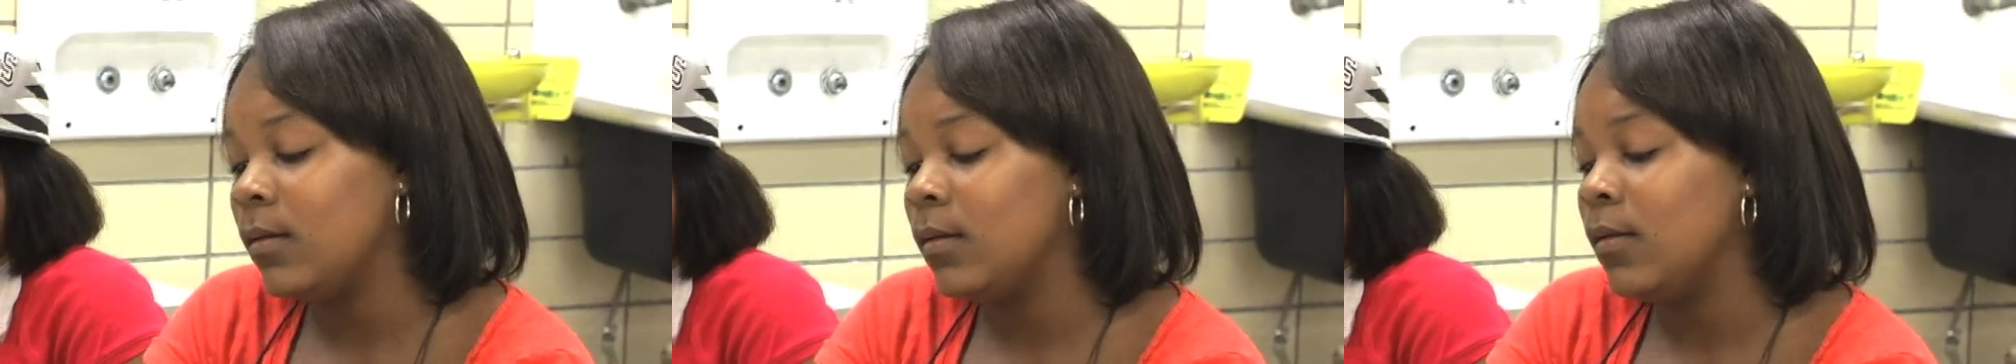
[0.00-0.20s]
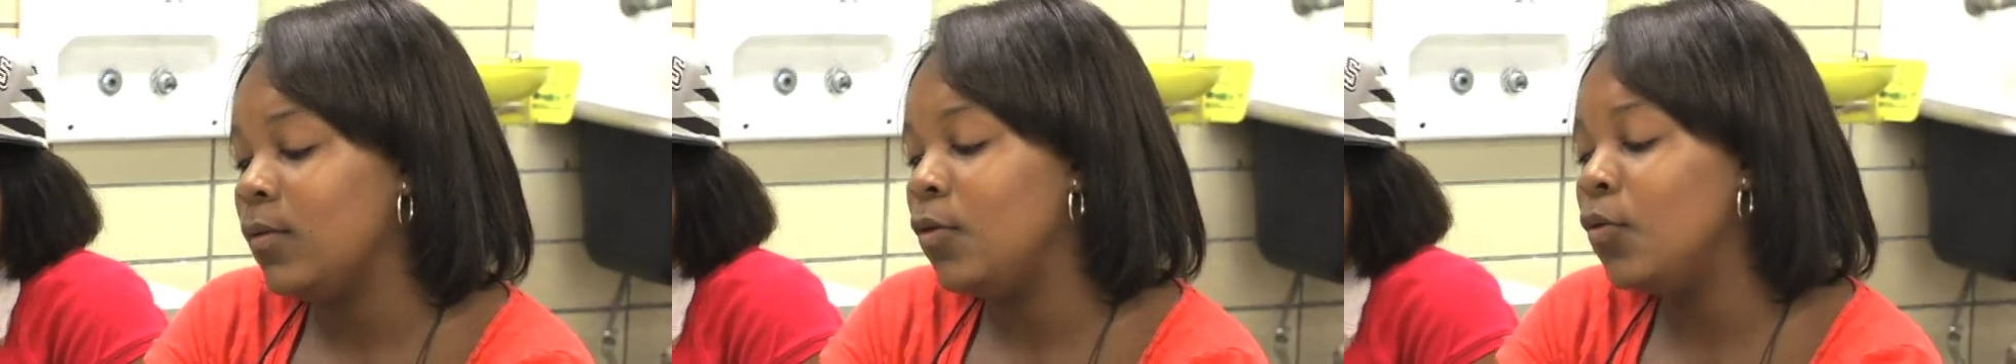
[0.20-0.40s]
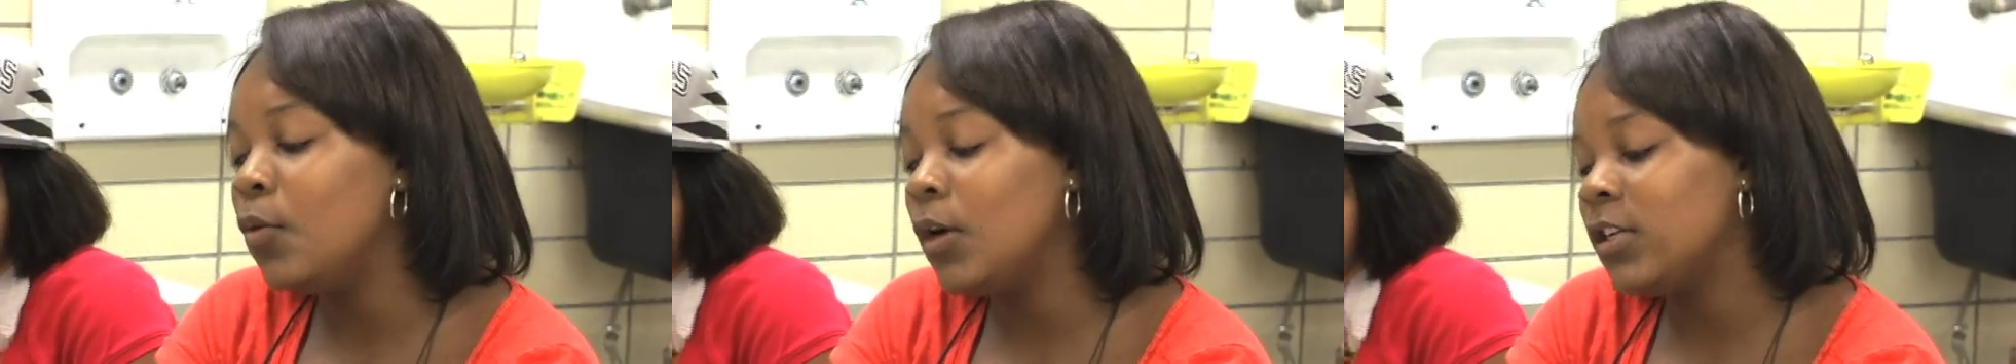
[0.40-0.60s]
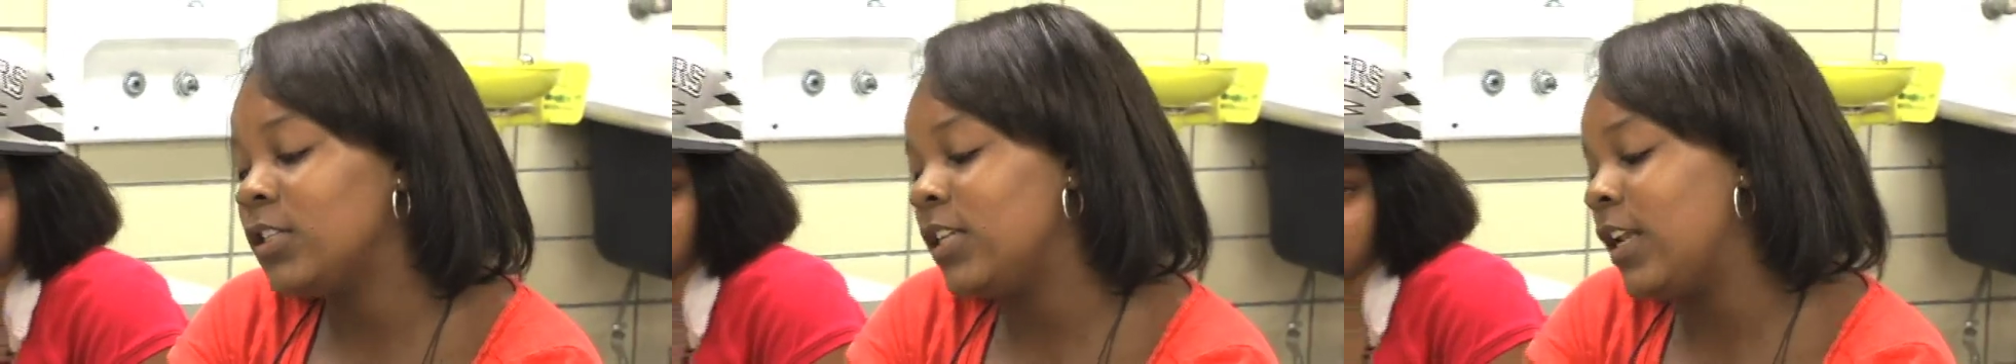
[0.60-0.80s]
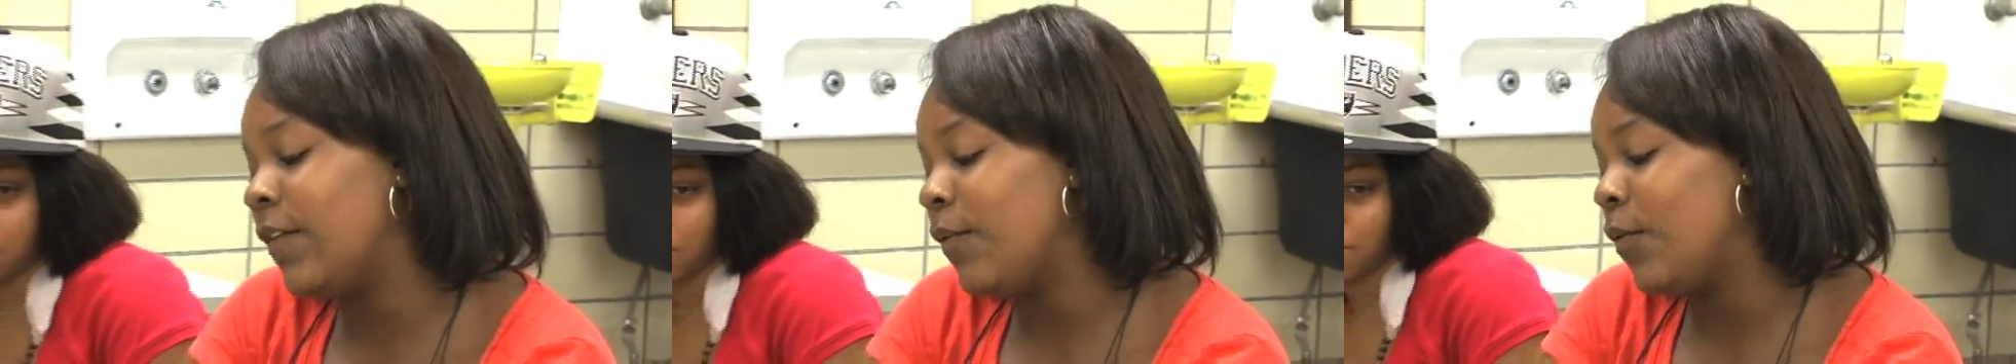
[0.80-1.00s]
Knew I
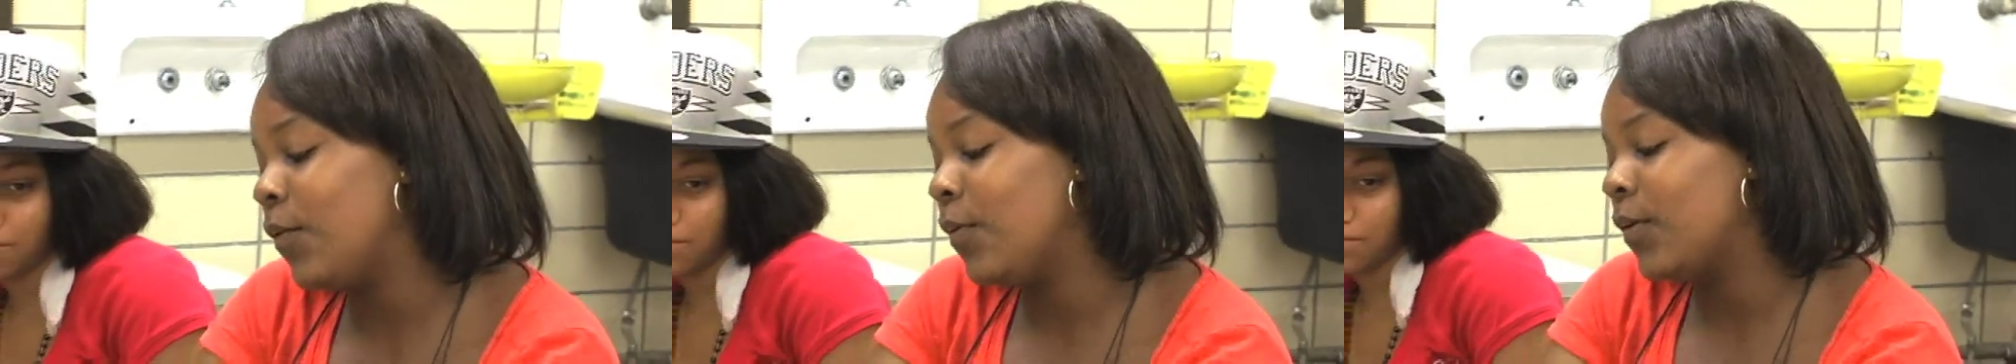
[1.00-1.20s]
should never